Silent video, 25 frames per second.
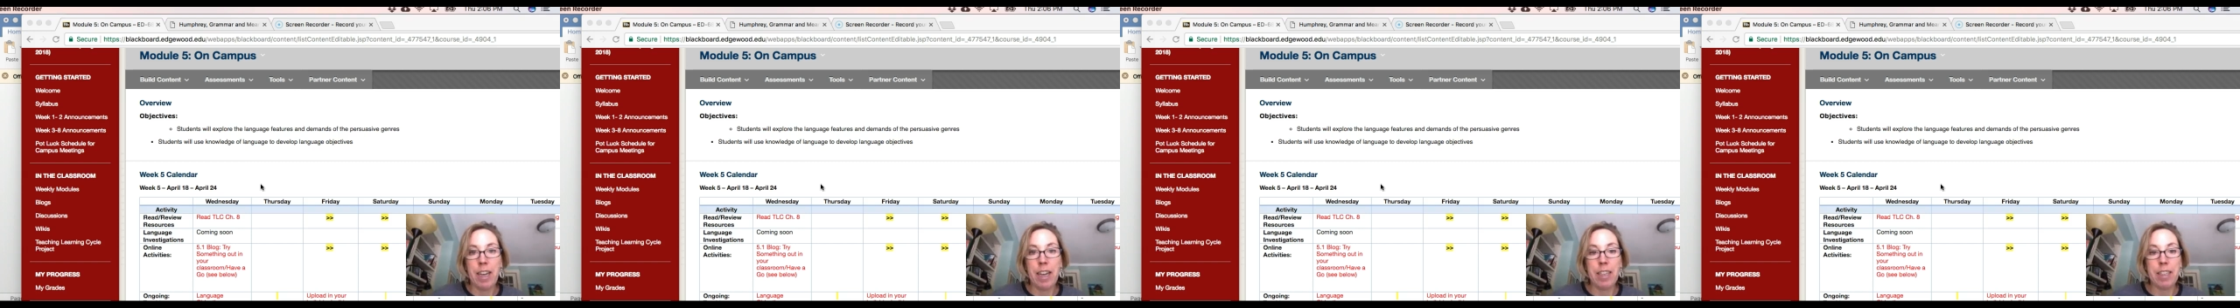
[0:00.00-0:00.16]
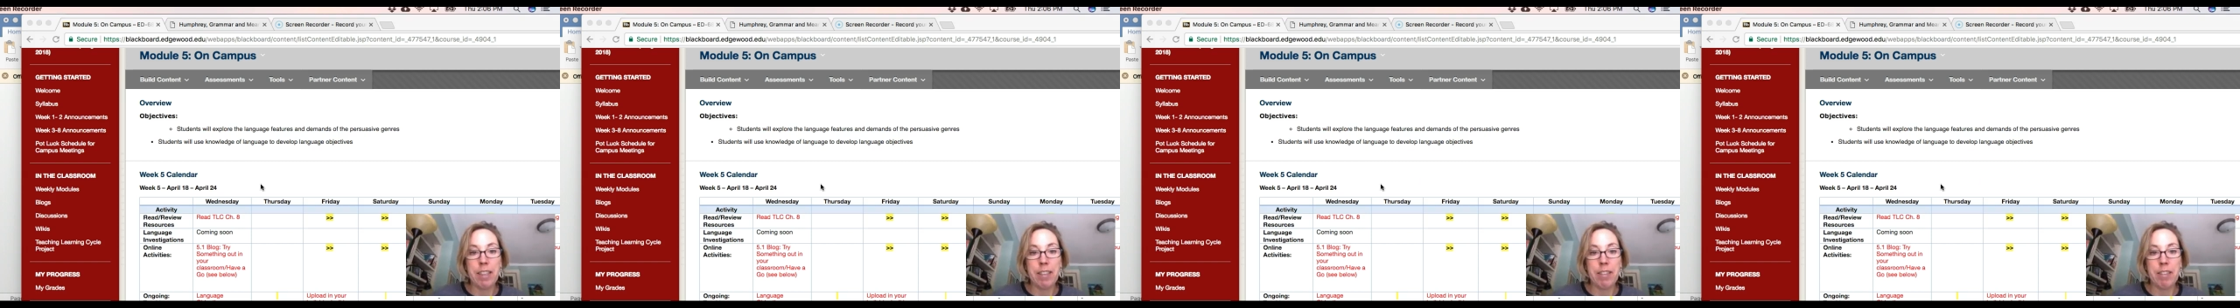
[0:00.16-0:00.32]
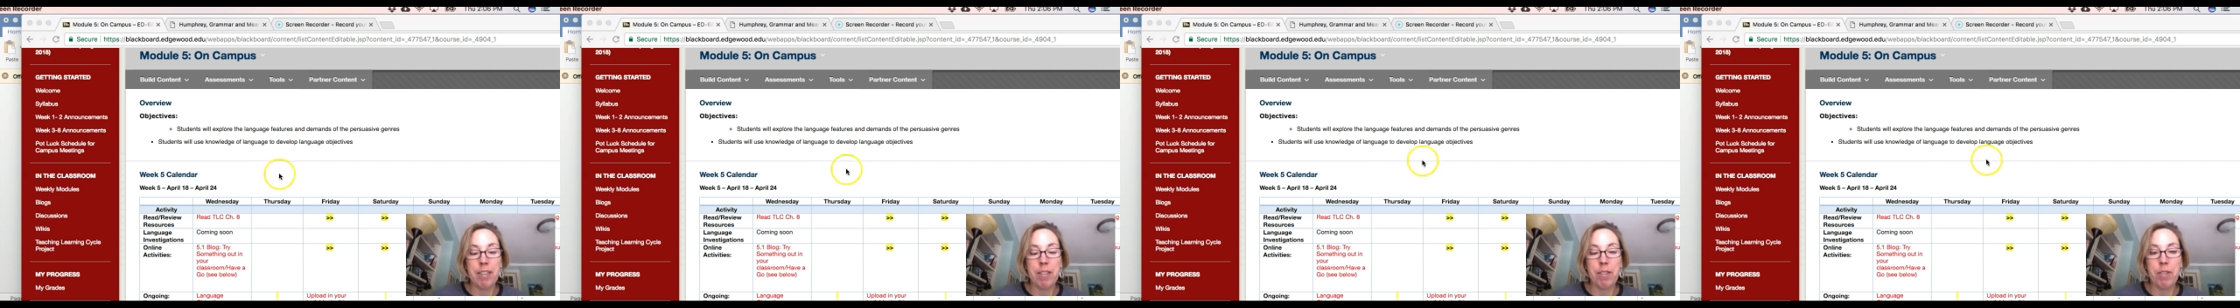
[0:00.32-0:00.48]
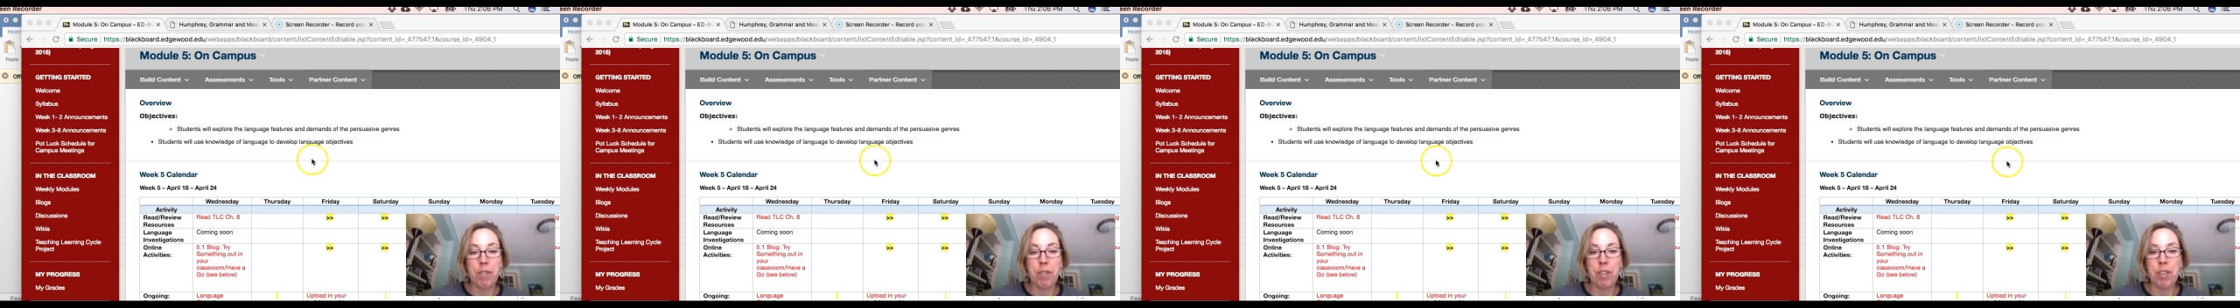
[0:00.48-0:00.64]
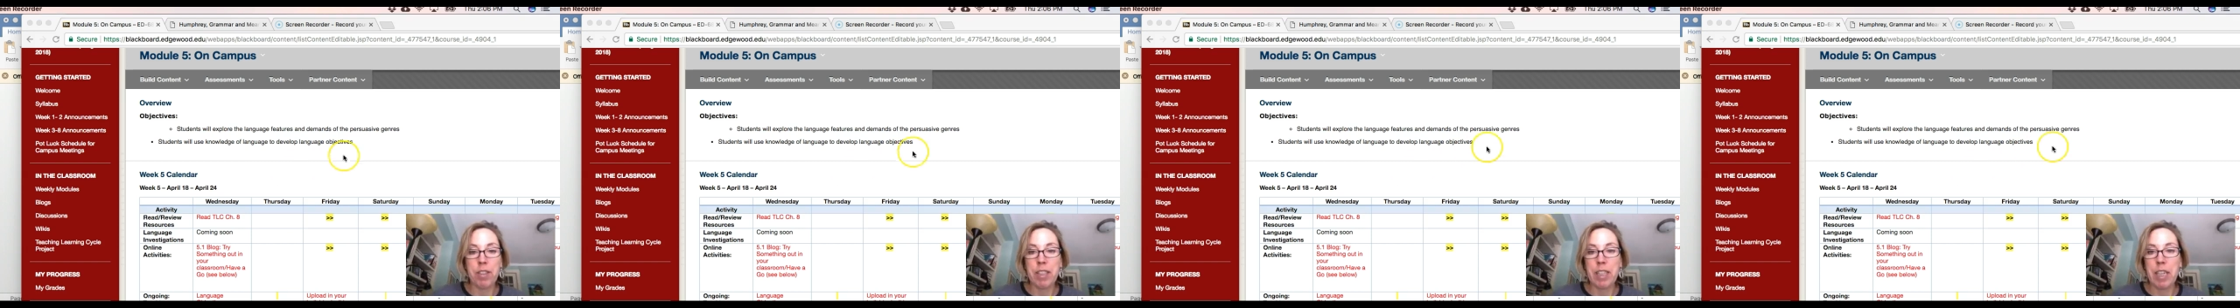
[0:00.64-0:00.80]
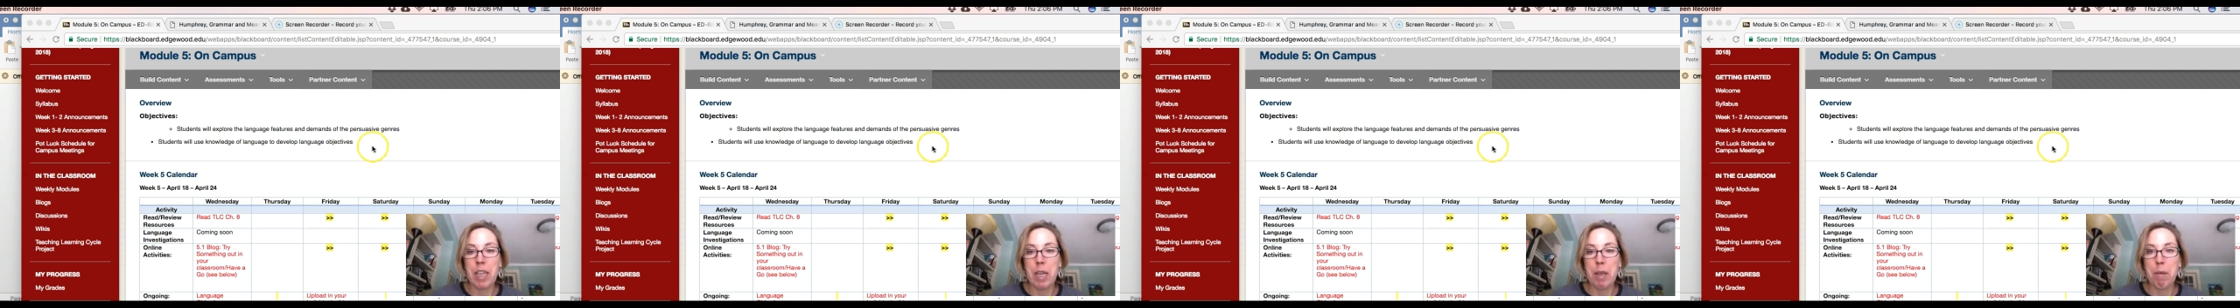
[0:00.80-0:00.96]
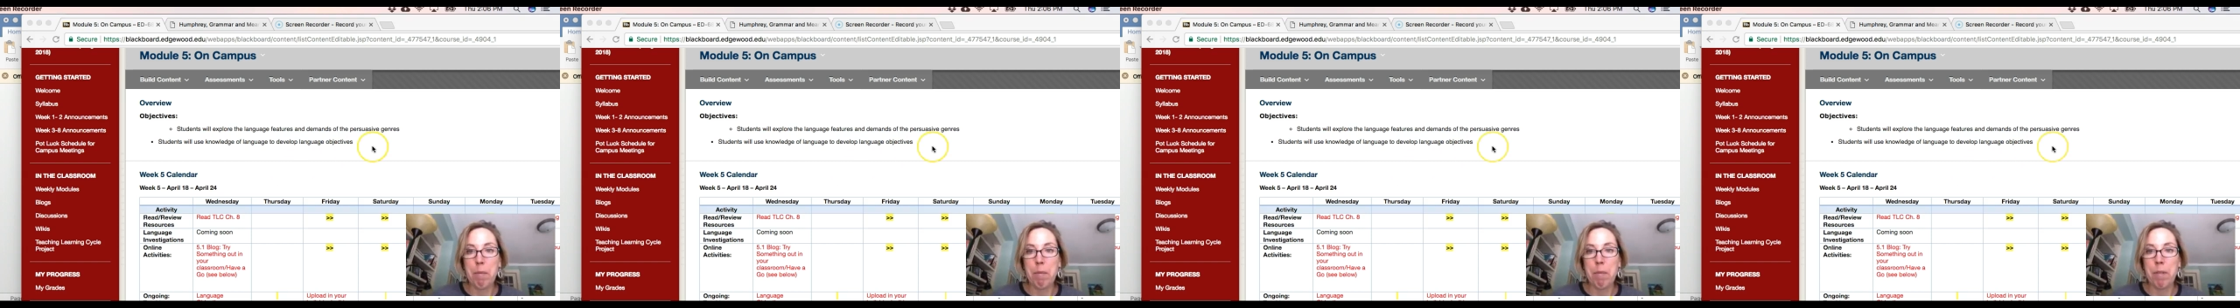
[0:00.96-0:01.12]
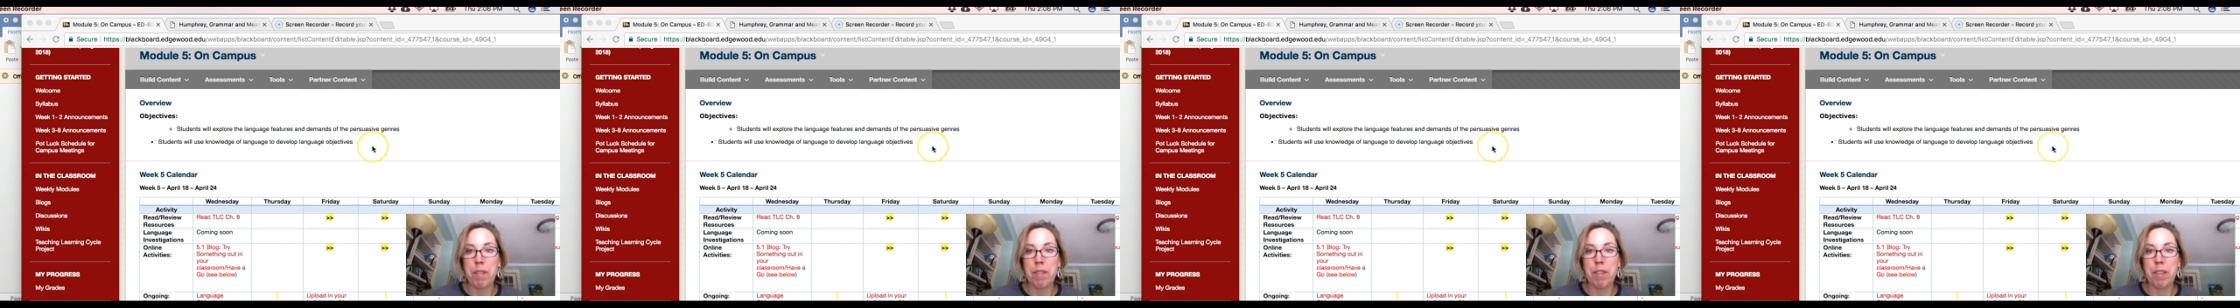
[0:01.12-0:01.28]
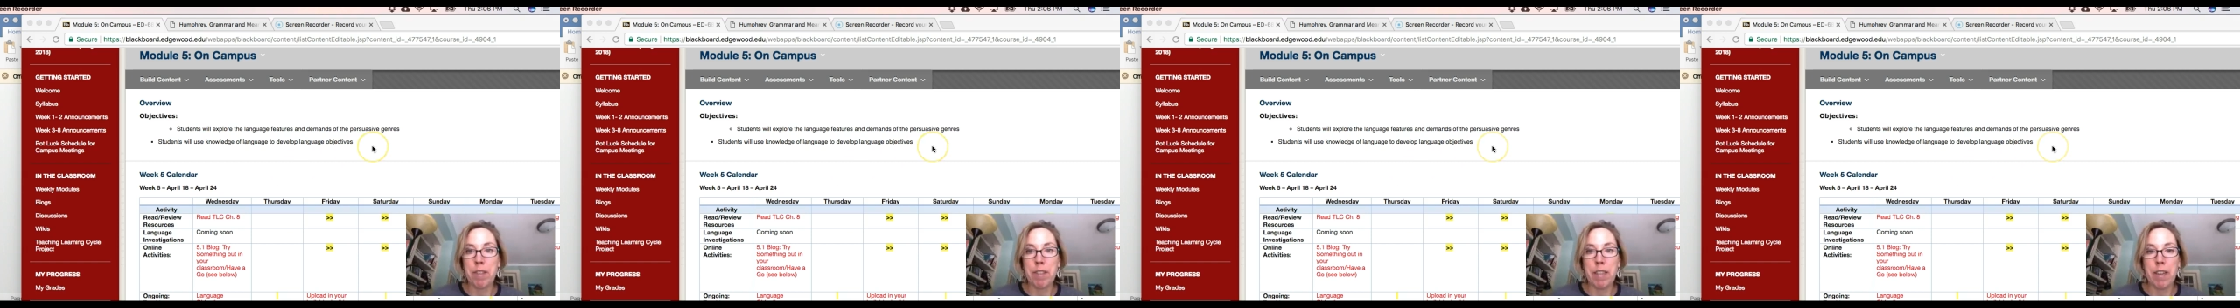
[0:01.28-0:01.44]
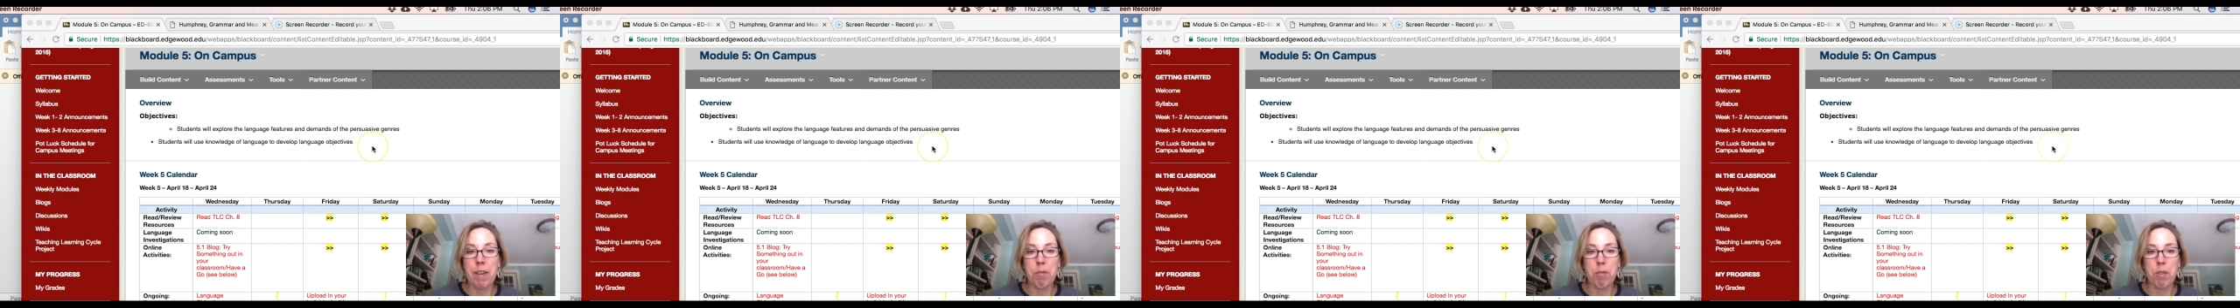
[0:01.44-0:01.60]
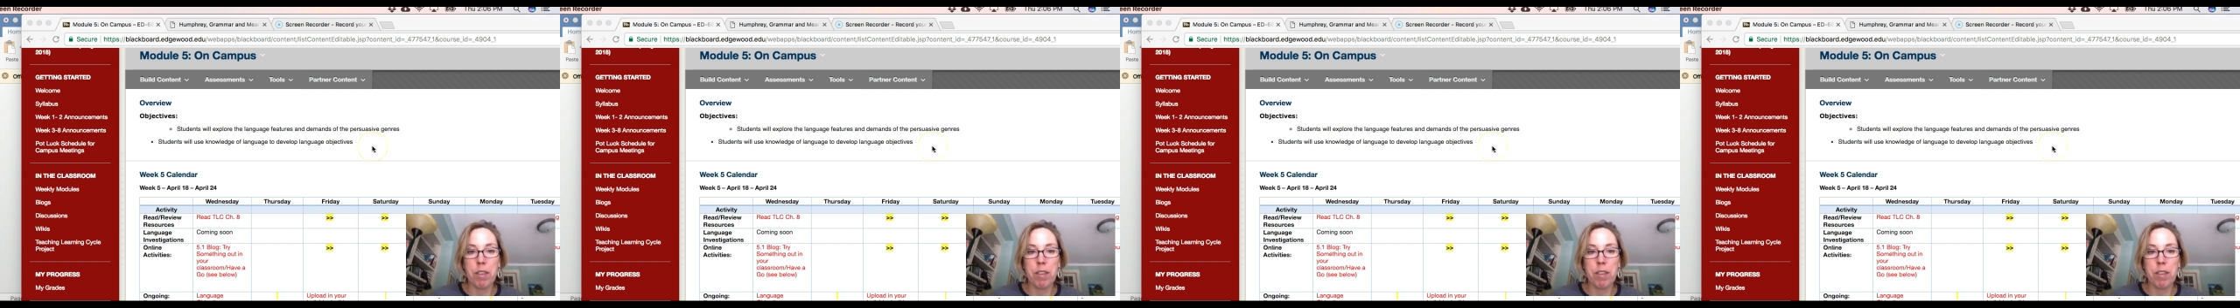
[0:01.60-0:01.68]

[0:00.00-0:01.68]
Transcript: honest, the first time since I've